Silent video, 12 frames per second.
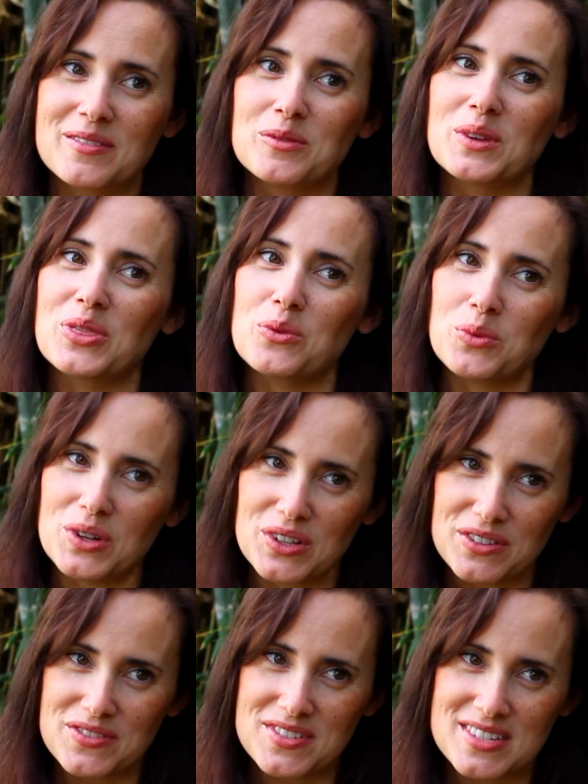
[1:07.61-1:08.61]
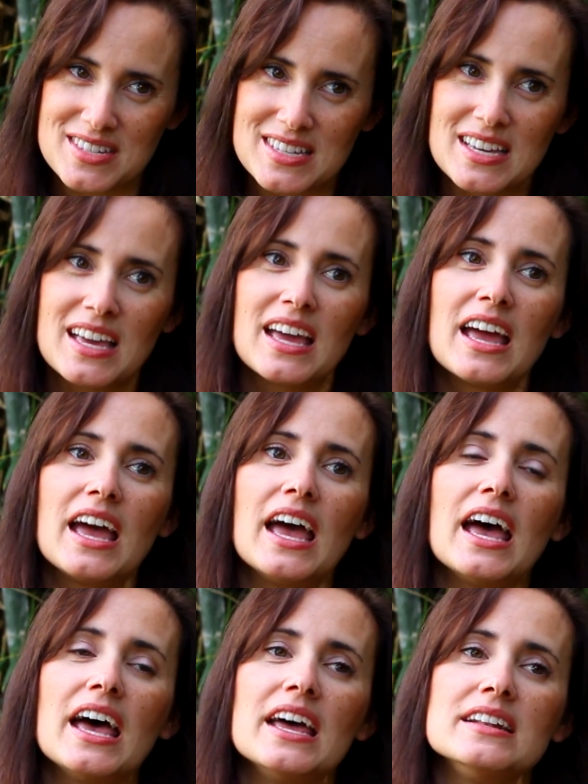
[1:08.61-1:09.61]
with the wolves
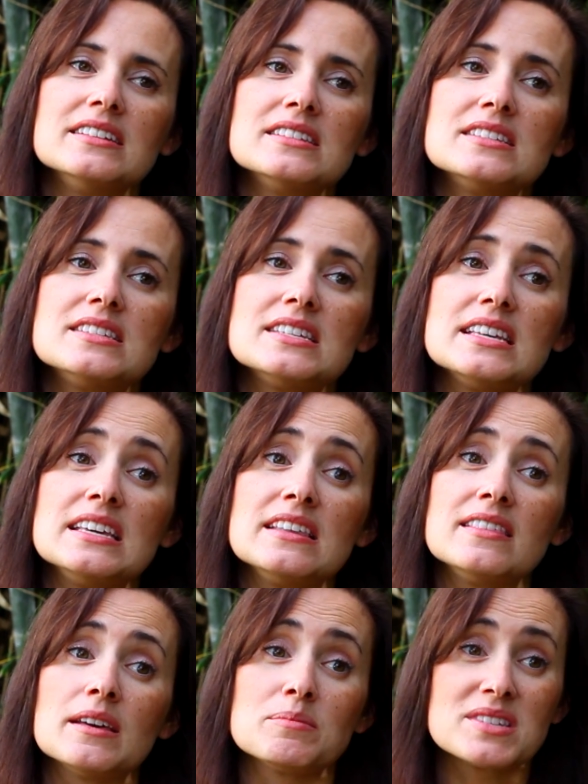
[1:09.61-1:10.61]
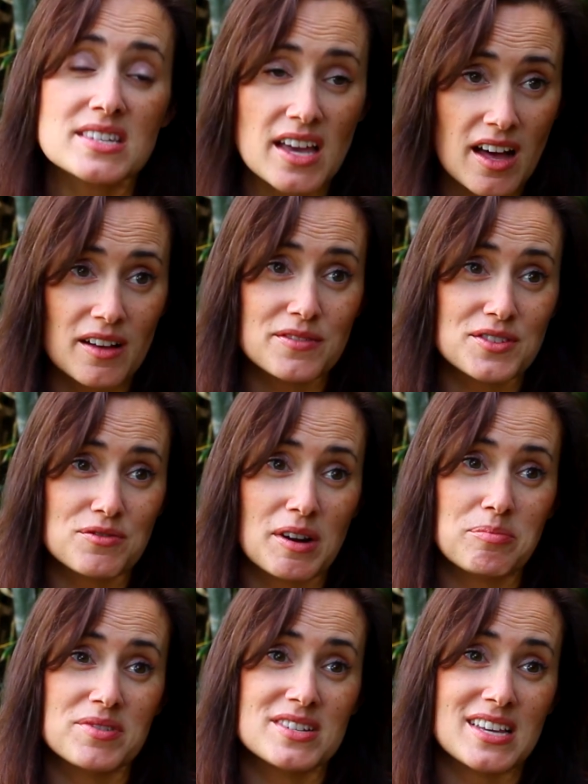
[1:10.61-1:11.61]
and see themselves
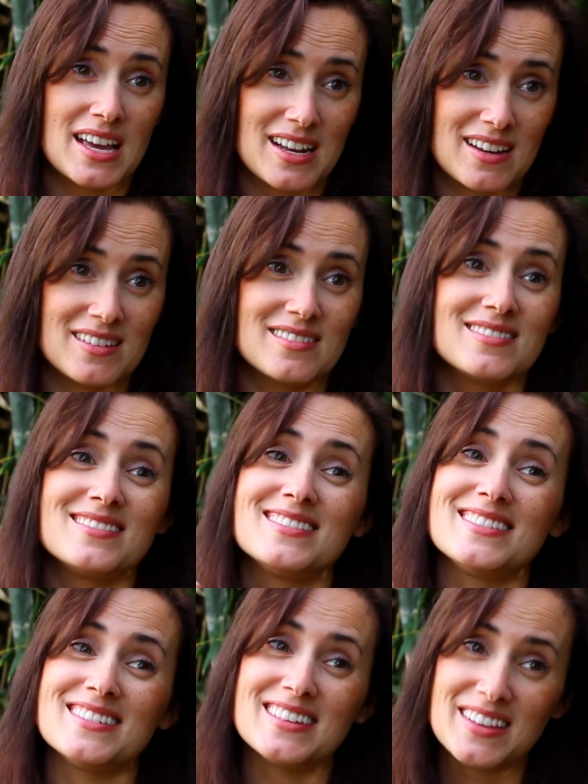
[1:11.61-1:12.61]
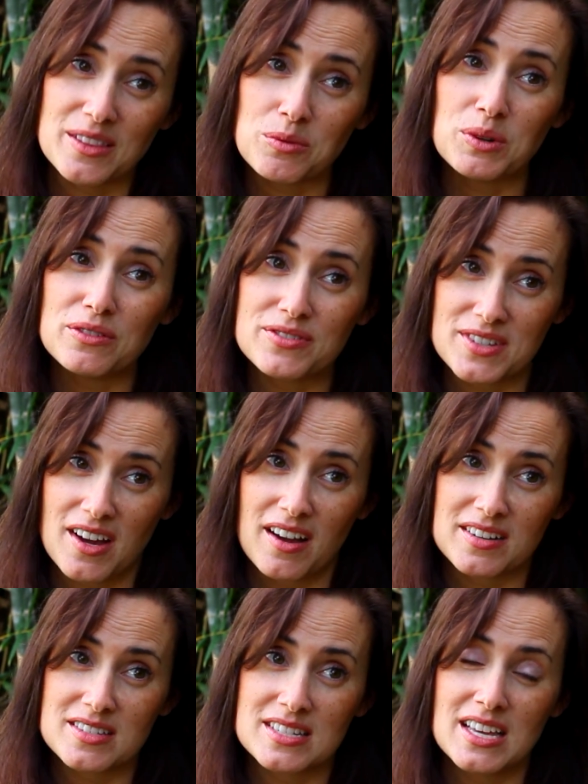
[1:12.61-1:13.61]
represented in the wolf
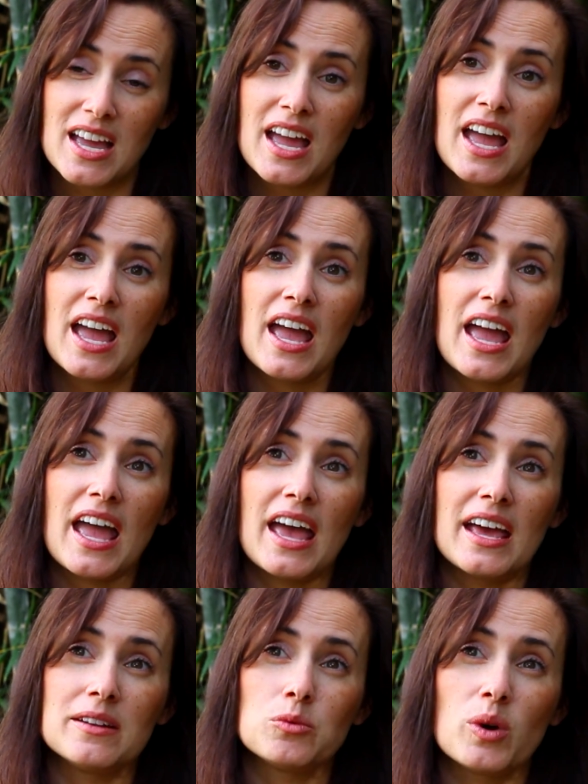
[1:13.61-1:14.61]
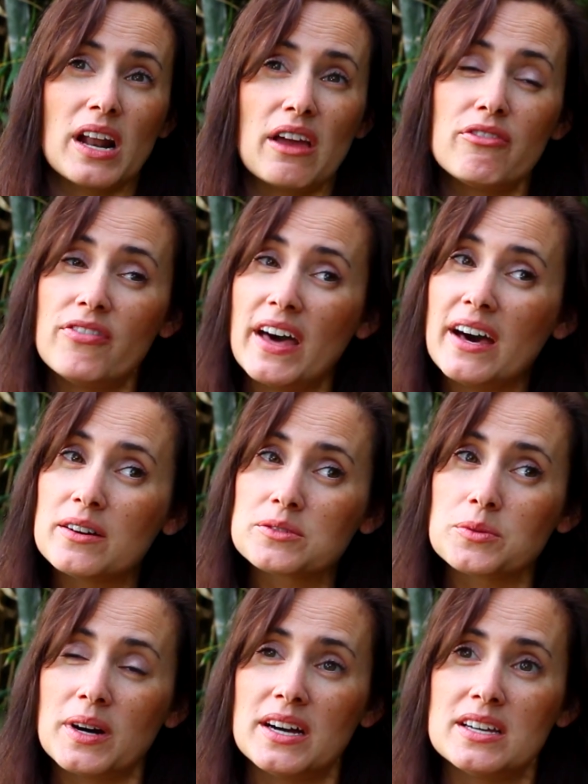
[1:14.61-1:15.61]
dogs. And what I
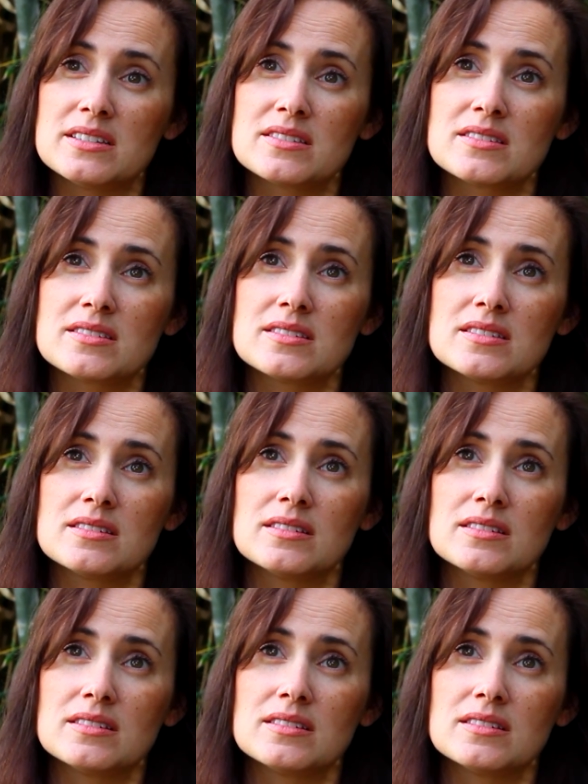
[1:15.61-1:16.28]
found was